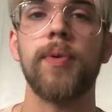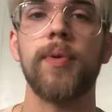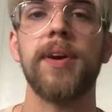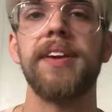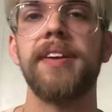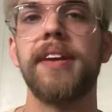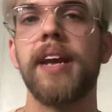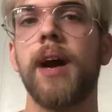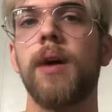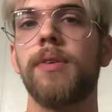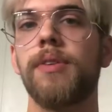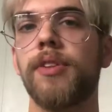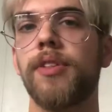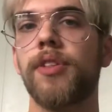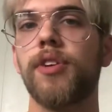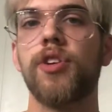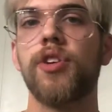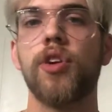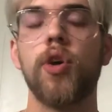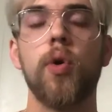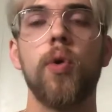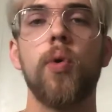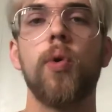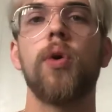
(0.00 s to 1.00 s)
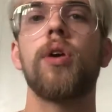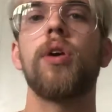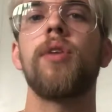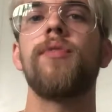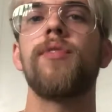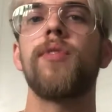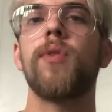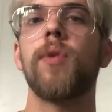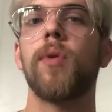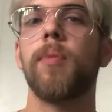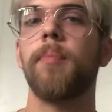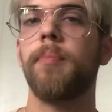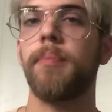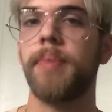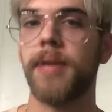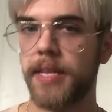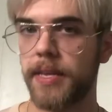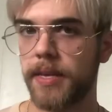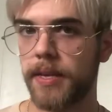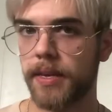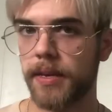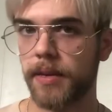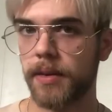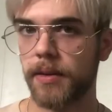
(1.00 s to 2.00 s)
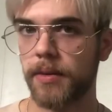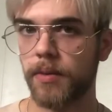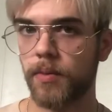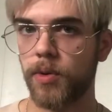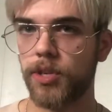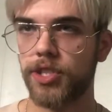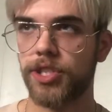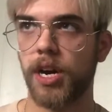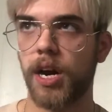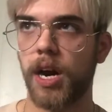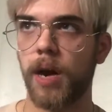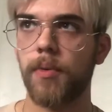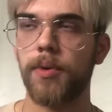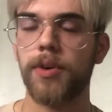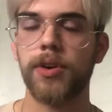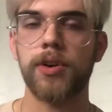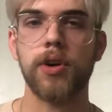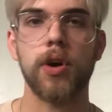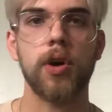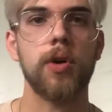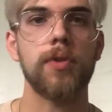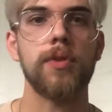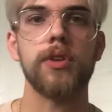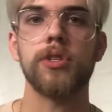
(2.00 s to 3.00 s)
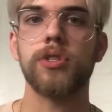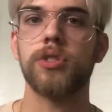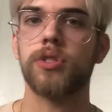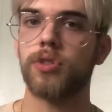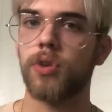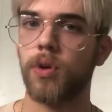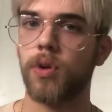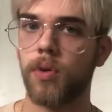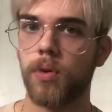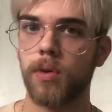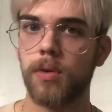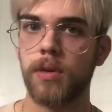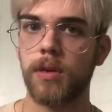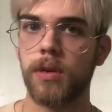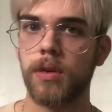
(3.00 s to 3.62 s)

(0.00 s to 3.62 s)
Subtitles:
way down to the core of your being, which I would call the soul.